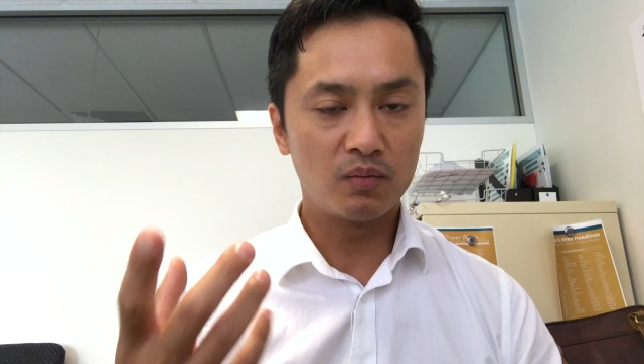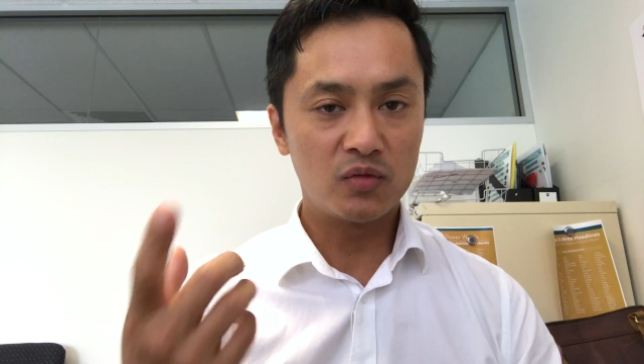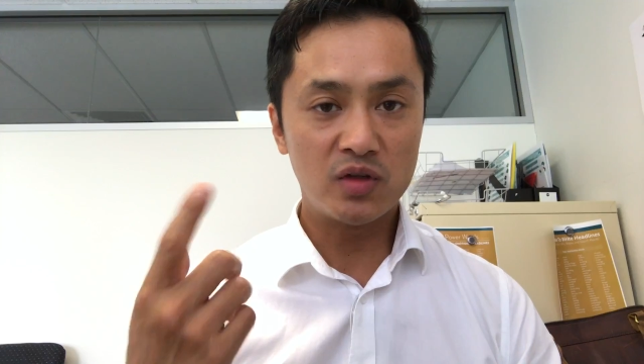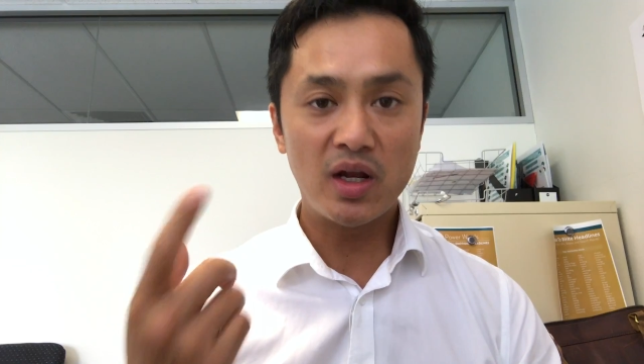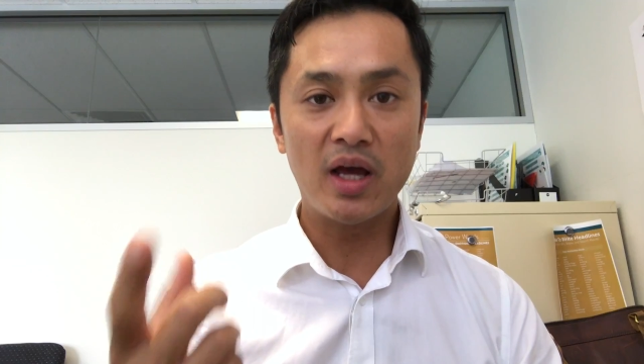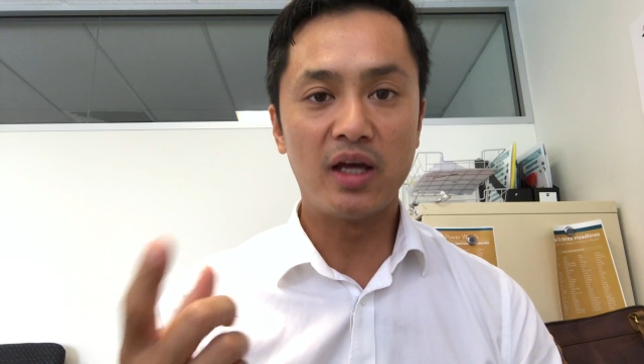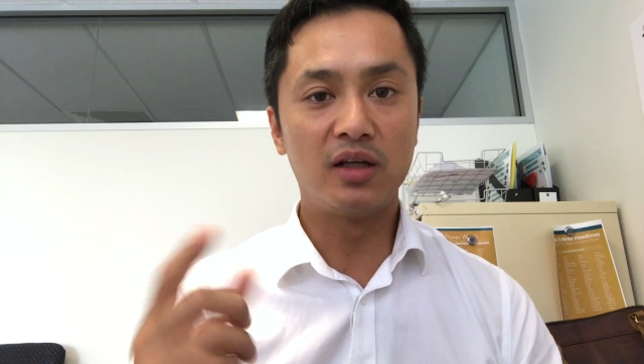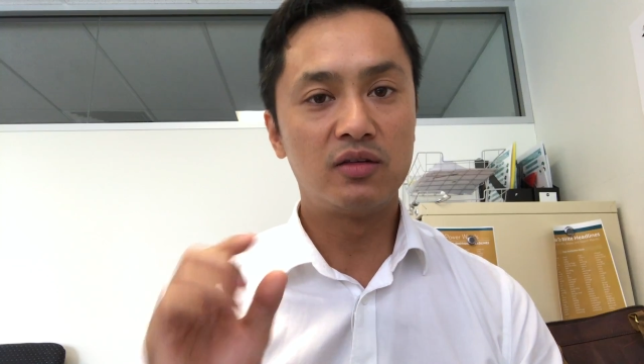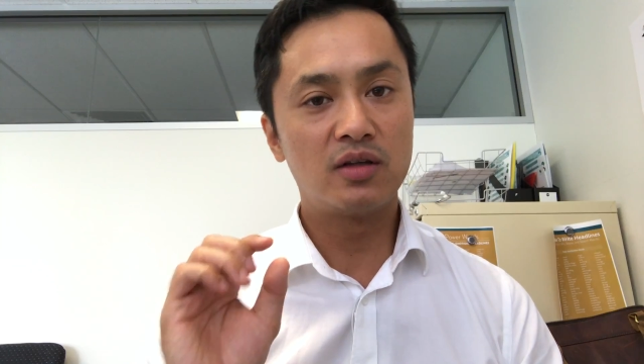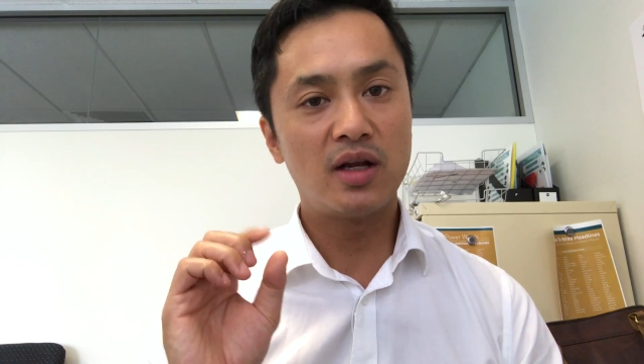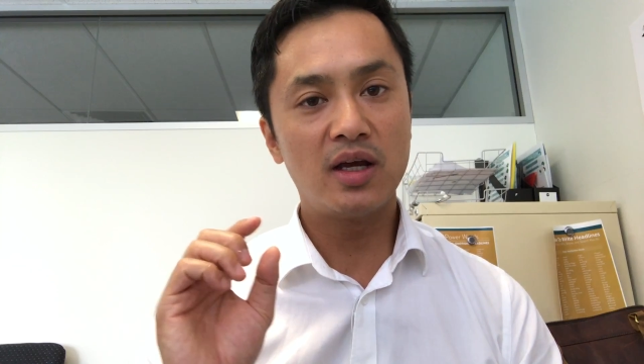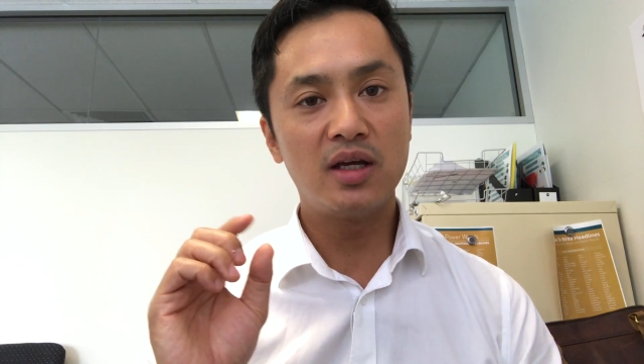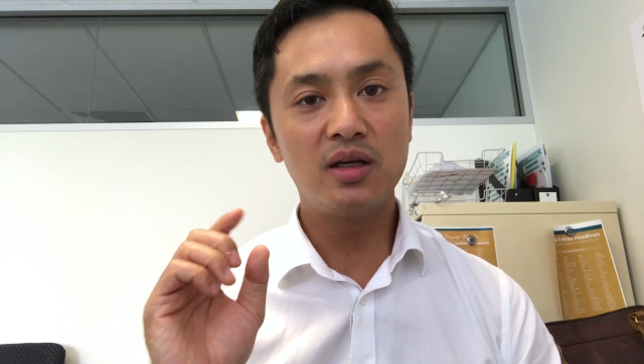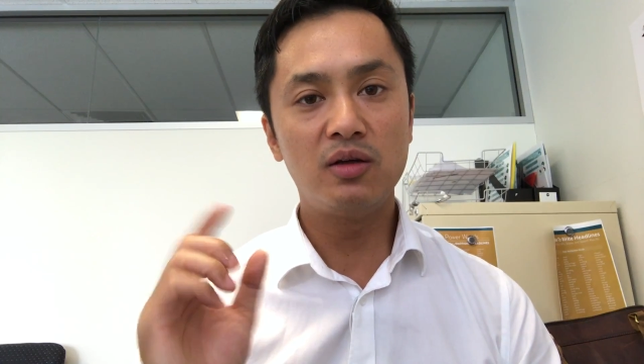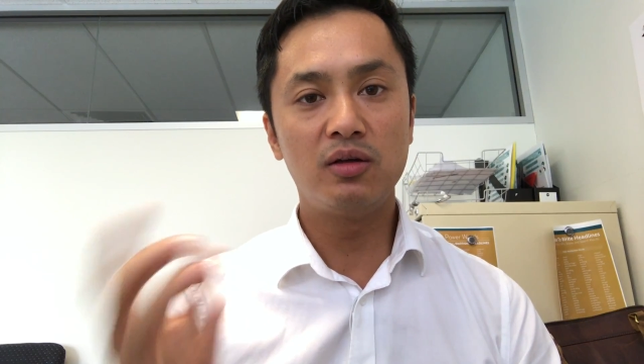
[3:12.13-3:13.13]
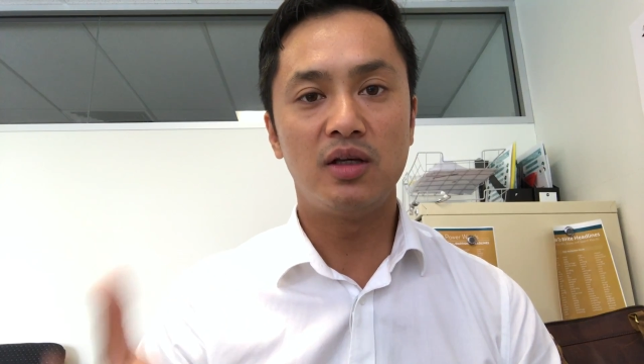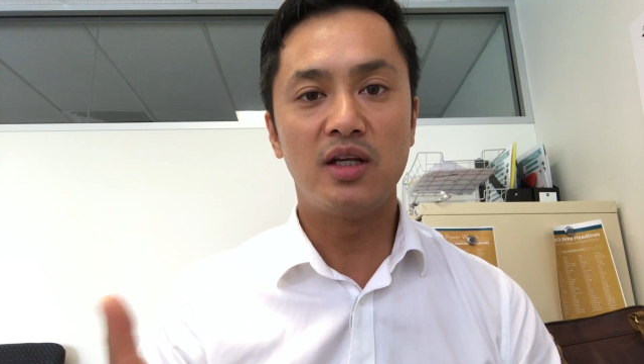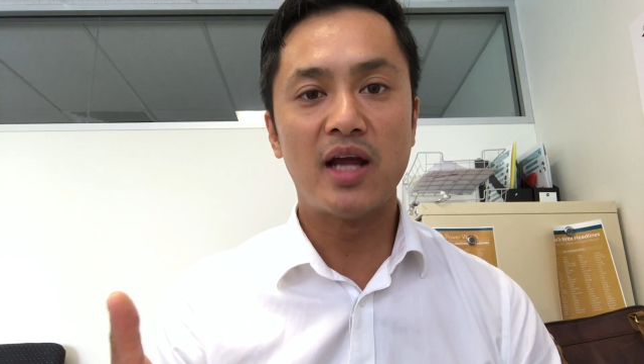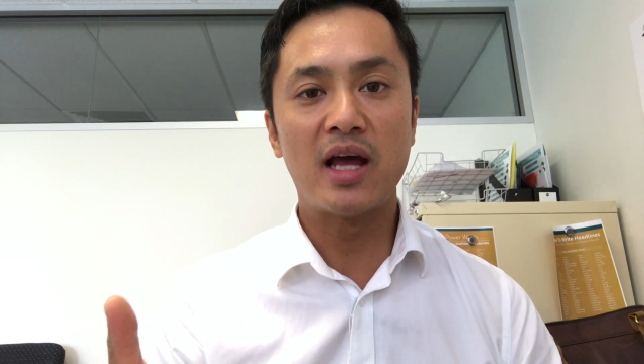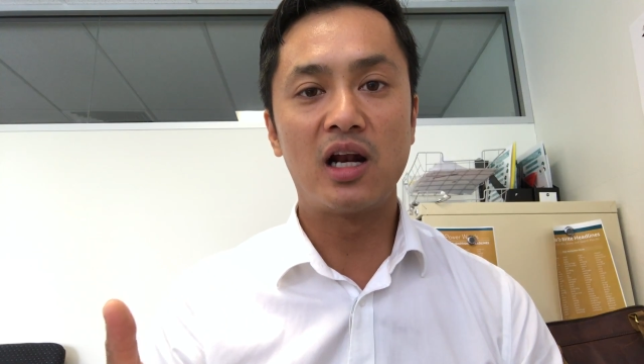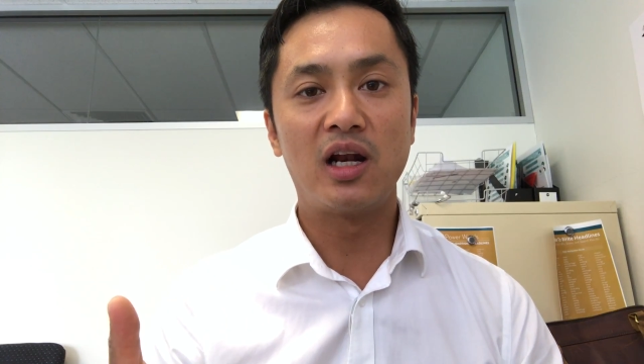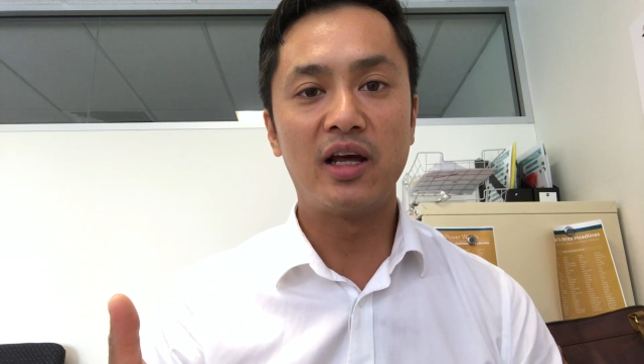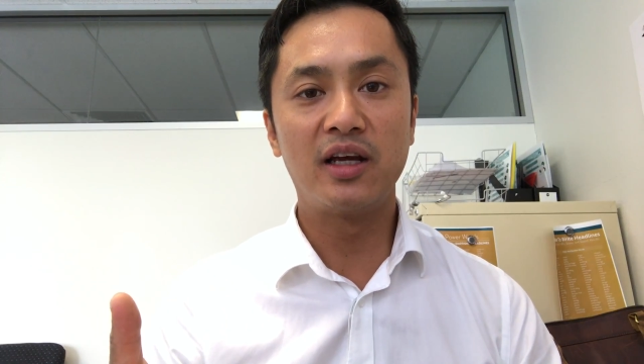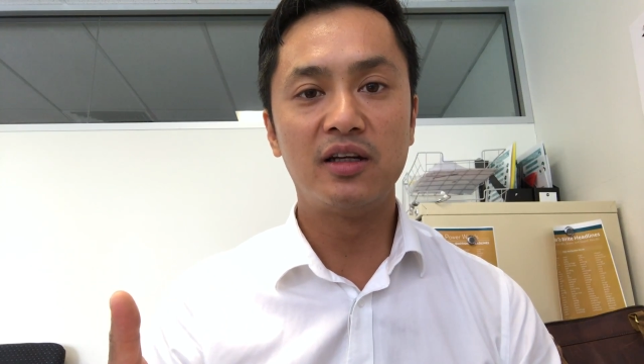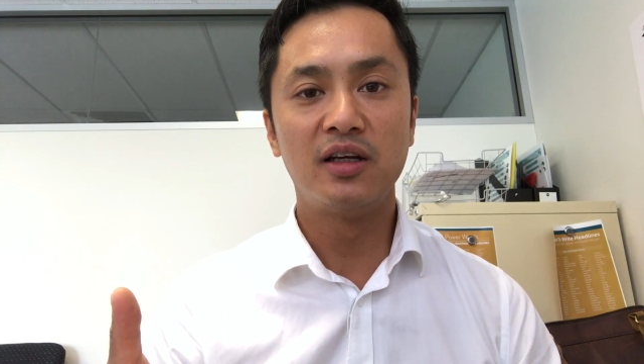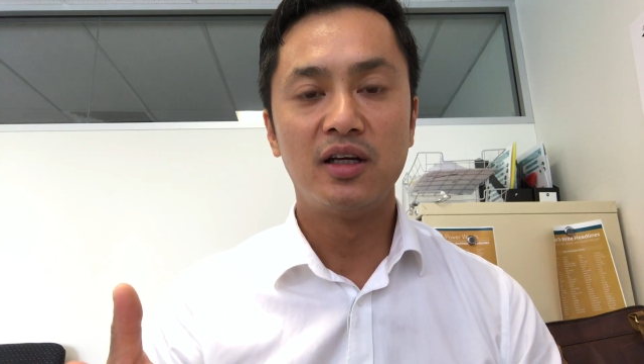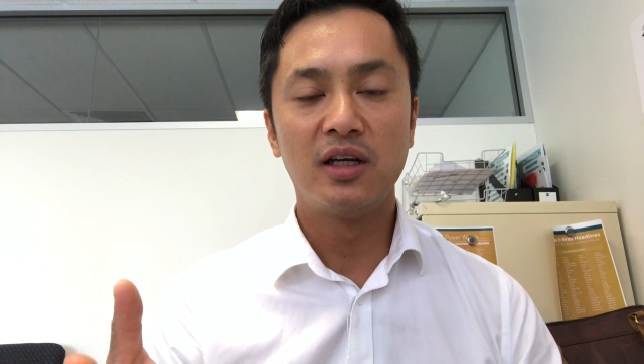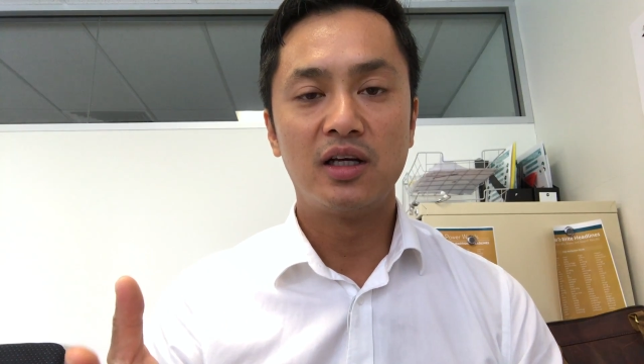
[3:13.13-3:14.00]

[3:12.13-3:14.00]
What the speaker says: today in Adelaide